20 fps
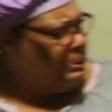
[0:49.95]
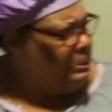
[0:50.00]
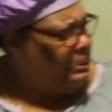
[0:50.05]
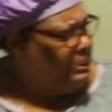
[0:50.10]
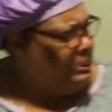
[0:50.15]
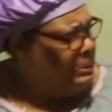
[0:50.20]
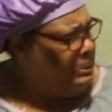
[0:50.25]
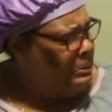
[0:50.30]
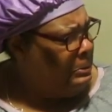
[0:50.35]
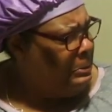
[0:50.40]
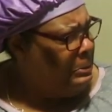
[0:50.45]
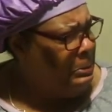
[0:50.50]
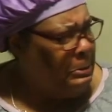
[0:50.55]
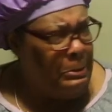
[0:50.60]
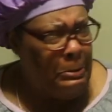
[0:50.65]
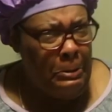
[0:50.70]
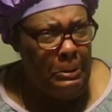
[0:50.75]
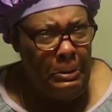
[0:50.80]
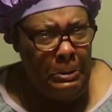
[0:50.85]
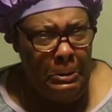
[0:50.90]
You don't have to
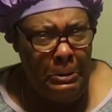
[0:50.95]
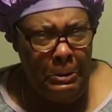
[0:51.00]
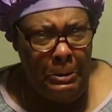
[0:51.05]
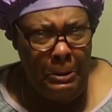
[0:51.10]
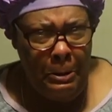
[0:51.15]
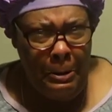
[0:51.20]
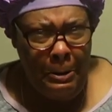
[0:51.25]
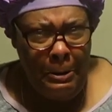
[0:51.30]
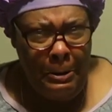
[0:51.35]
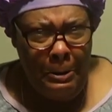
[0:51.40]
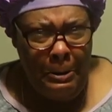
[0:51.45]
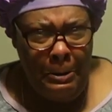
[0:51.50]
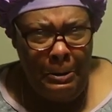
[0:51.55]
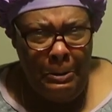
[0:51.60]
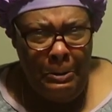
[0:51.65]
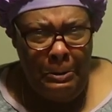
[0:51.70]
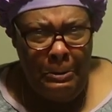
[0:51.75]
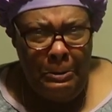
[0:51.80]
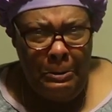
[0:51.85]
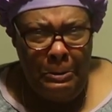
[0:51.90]
call her that. Don't call
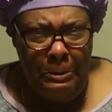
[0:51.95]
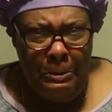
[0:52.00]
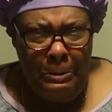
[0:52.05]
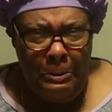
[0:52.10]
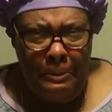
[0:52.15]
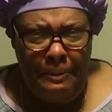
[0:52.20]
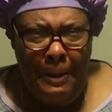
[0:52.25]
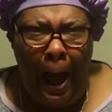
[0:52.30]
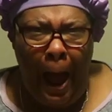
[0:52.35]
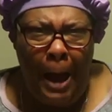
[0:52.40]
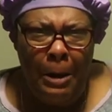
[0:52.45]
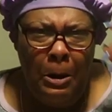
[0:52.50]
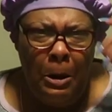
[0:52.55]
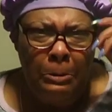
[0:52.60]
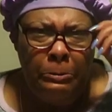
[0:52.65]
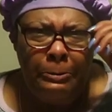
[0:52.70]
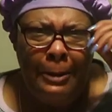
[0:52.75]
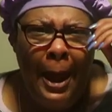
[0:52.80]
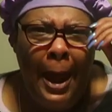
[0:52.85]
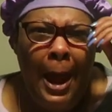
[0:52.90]
her out her name. I
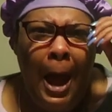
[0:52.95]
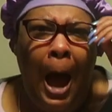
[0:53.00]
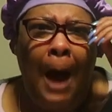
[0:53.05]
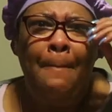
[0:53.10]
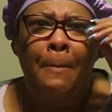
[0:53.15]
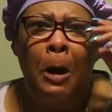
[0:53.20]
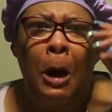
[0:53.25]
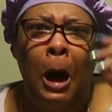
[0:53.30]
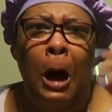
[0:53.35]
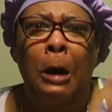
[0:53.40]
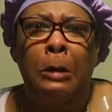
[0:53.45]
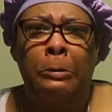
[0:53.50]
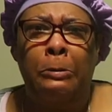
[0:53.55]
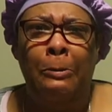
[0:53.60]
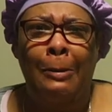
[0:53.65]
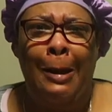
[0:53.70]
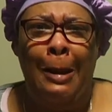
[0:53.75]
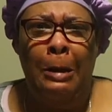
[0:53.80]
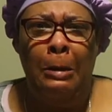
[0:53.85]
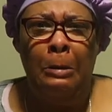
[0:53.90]
don't care. I'm
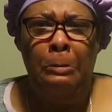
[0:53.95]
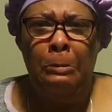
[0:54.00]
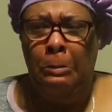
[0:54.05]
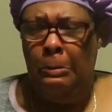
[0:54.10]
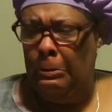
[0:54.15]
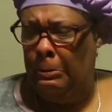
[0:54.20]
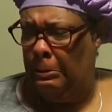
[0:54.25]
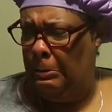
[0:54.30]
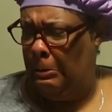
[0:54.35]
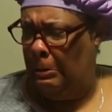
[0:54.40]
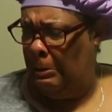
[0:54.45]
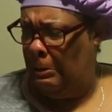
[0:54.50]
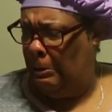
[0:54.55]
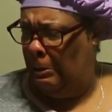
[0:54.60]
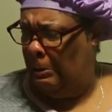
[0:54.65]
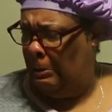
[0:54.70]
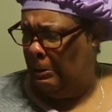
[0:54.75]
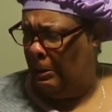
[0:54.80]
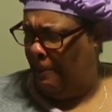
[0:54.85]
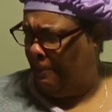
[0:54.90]
hungry. It don't
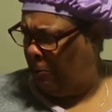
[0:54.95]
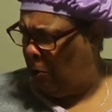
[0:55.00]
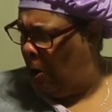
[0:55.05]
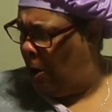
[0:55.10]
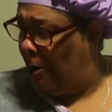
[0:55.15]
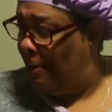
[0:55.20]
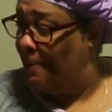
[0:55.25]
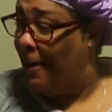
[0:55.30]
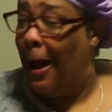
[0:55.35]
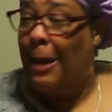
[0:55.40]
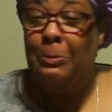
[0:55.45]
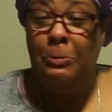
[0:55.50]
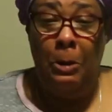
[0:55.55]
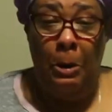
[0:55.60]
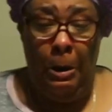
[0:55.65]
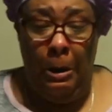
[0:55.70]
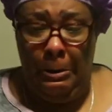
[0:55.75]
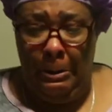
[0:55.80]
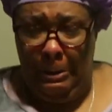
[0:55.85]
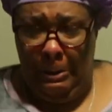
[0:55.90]
matter. I'm calling my
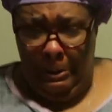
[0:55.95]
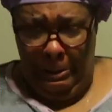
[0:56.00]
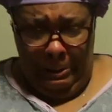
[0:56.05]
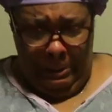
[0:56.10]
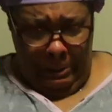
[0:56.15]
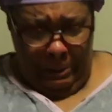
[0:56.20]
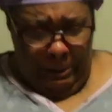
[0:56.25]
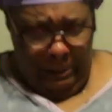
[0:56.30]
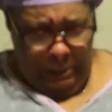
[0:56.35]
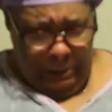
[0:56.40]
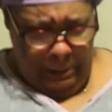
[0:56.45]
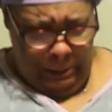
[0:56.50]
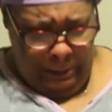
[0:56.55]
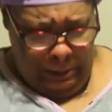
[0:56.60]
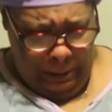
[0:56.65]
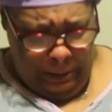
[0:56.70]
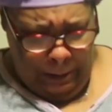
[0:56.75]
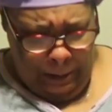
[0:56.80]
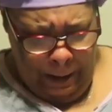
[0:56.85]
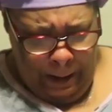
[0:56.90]
daughter.
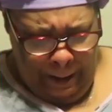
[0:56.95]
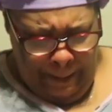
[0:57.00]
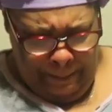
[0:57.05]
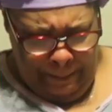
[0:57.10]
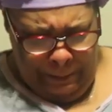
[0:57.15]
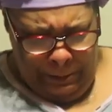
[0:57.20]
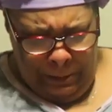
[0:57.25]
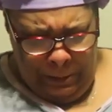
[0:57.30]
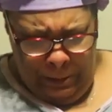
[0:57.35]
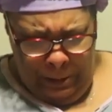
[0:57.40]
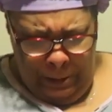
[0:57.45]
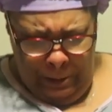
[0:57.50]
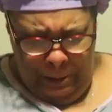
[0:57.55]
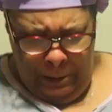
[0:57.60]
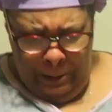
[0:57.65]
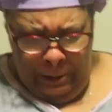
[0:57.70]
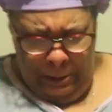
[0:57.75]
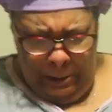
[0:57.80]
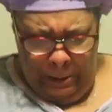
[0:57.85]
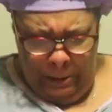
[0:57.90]
She the one who
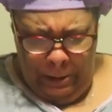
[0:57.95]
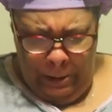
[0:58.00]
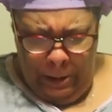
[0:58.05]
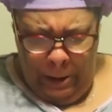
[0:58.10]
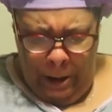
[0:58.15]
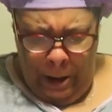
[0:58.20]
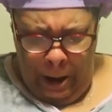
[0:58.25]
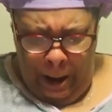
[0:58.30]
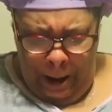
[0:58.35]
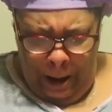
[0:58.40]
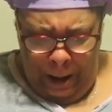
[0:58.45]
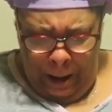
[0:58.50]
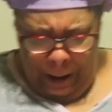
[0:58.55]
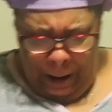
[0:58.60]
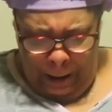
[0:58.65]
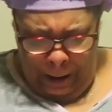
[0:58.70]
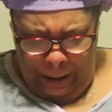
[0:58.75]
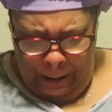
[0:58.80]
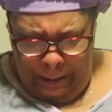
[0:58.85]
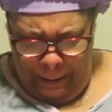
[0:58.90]
put you on this diet. You
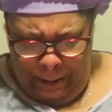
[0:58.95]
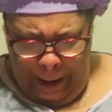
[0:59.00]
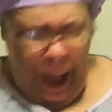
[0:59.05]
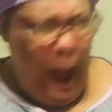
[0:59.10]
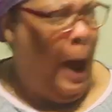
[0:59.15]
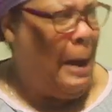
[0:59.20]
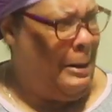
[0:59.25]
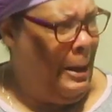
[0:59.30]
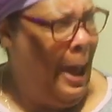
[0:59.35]
can have some more.